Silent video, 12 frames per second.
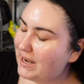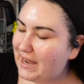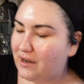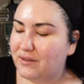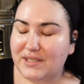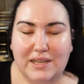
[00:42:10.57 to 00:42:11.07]

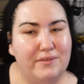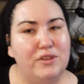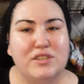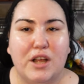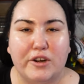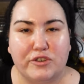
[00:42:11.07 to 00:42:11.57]
out, instead of
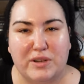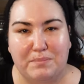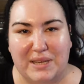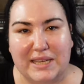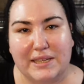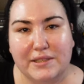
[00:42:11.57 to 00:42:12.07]
those laundry
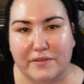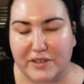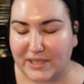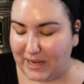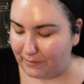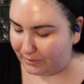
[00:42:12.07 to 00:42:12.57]
beads for
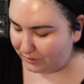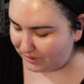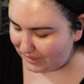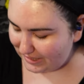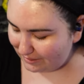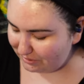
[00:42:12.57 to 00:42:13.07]
scent
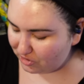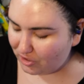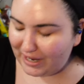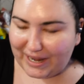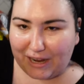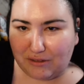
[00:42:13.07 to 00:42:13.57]
boosting, I've been
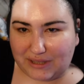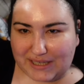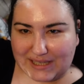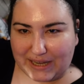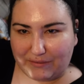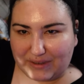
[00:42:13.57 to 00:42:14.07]
trying out
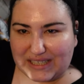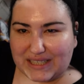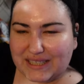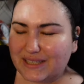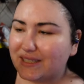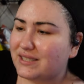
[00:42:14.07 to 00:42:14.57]
these like
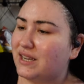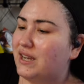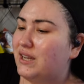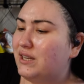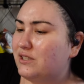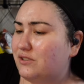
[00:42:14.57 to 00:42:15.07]
rinses.
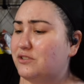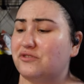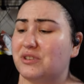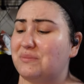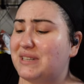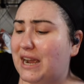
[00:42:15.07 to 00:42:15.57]
So this one's
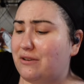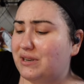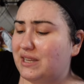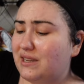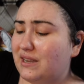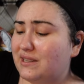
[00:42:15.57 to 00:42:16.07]
from
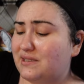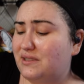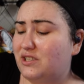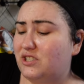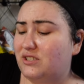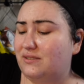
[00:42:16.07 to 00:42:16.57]
Downy and it's in
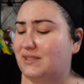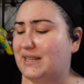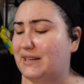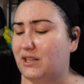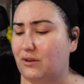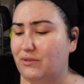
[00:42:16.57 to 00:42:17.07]
the
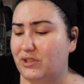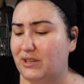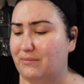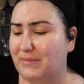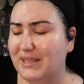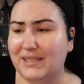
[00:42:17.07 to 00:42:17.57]
scent
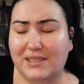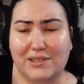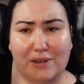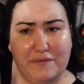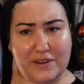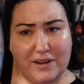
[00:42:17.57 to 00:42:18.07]
Ocean Mist,
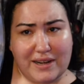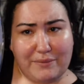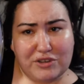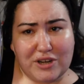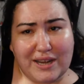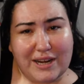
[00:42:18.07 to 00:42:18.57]
so I figured I
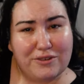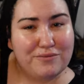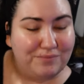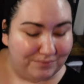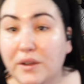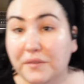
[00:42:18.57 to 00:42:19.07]
would try it out.
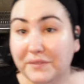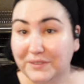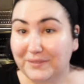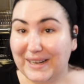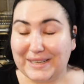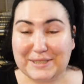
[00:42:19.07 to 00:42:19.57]
For
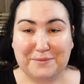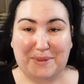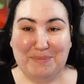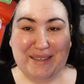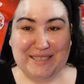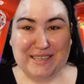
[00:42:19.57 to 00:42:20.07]
Rex, we
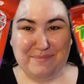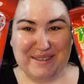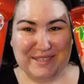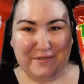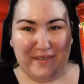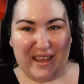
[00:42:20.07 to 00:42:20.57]
picked up
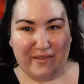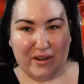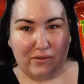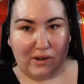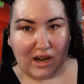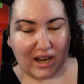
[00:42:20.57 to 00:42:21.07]
his
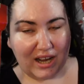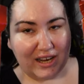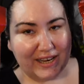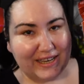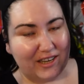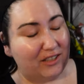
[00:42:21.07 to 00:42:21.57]
favorite
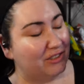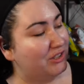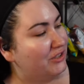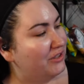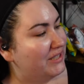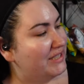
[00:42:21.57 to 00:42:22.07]
rawhide
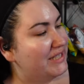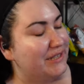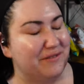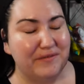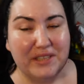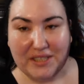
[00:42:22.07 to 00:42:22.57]

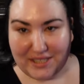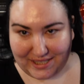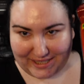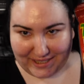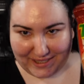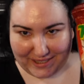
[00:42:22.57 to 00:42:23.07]
alternative
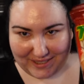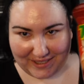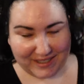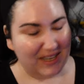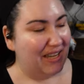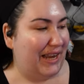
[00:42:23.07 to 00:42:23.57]

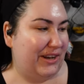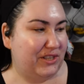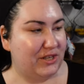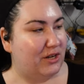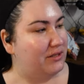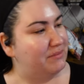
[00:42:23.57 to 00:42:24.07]
sticks. I just
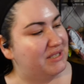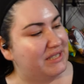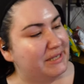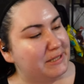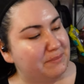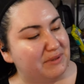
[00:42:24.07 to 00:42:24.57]
call them
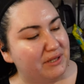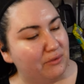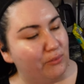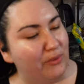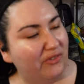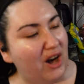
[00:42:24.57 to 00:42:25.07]
sticks, but they're
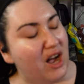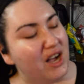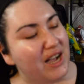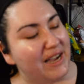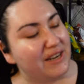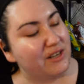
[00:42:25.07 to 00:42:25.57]

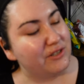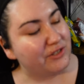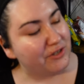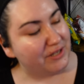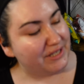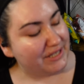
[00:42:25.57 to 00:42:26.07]
rawhide
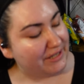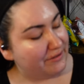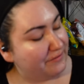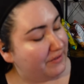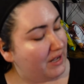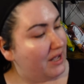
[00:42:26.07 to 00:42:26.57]

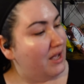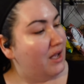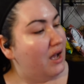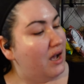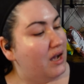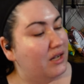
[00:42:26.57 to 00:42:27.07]
alternative
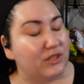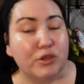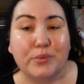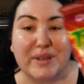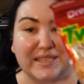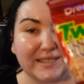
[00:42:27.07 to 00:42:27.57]

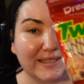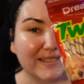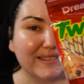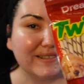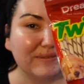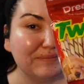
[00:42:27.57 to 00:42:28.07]
twists.